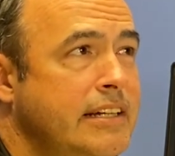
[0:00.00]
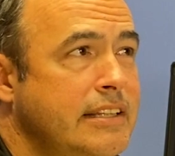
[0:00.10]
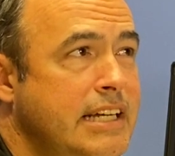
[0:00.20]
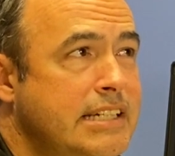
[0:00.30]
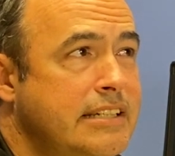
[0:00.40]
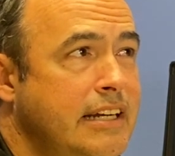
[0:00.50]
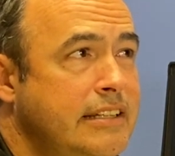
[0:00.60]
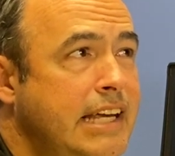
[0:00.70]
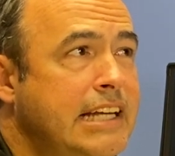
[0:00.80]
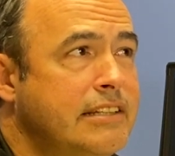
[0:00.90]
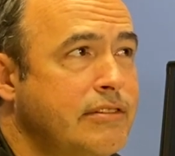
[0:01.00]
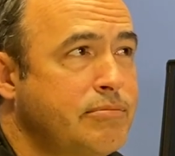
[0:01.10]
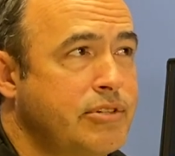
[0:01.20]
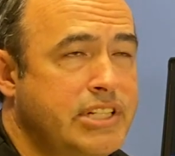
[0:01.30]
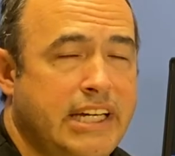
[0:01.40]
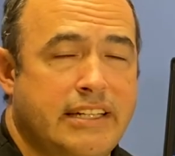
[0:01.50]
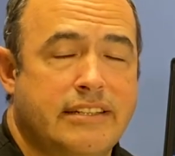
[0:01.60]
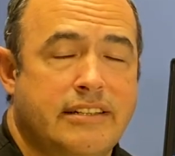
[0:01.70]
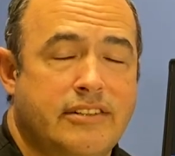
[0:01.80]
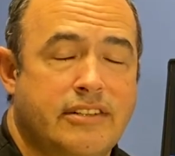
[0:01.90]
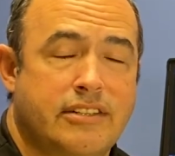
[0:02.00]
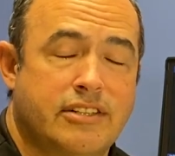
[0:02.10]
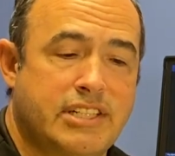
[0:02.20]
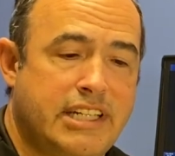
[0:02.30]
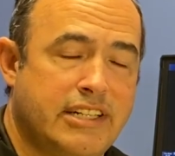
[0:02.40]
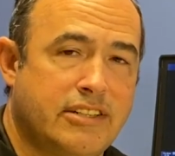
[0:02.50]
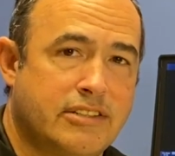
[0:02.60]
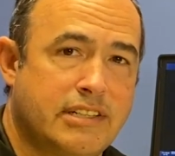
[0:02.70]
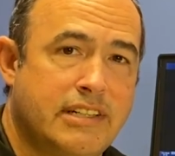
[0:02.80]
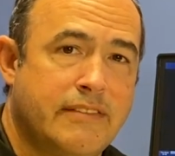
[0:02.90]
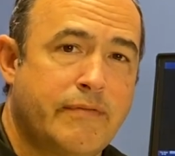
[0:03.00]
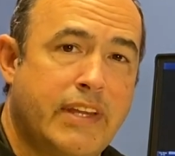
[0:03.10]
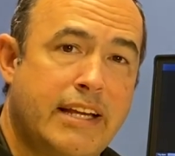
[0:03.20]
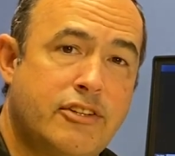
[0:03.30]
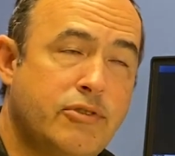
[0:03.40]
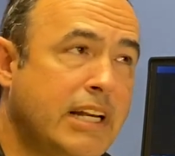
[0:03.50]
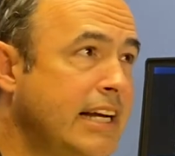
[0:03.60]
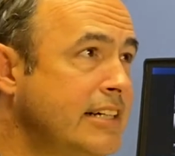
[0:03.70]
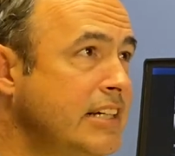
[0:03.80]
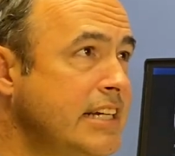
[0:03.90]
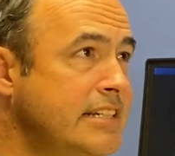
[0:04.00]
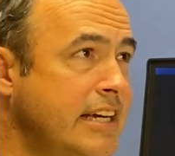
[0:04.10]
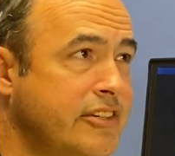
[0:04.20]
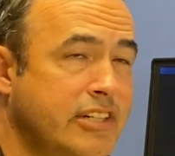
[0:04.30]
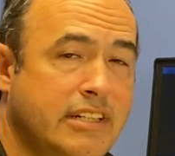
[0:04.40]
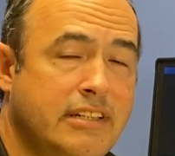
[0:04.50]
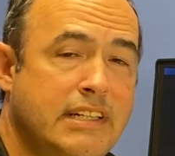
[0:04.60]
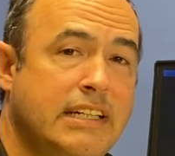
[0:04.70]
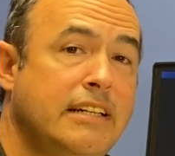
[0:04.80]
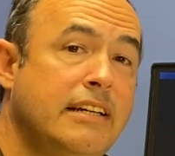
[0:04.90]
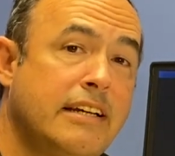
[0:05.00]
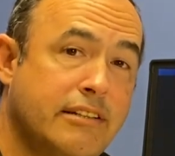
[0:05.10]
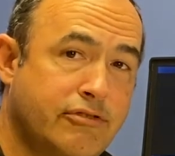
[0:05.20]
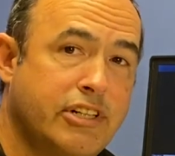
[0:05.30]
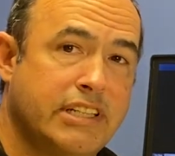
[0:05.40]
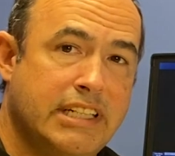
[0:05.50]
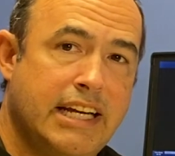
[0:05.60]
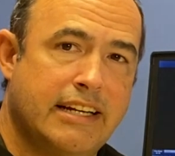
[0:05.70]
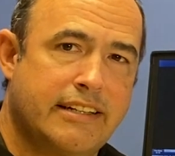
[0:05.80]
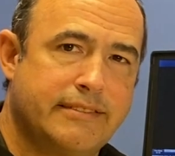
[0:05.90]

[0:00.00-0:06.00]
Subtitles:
less than 0.1% that are skilled at doing hydrodissection in the front of the neck.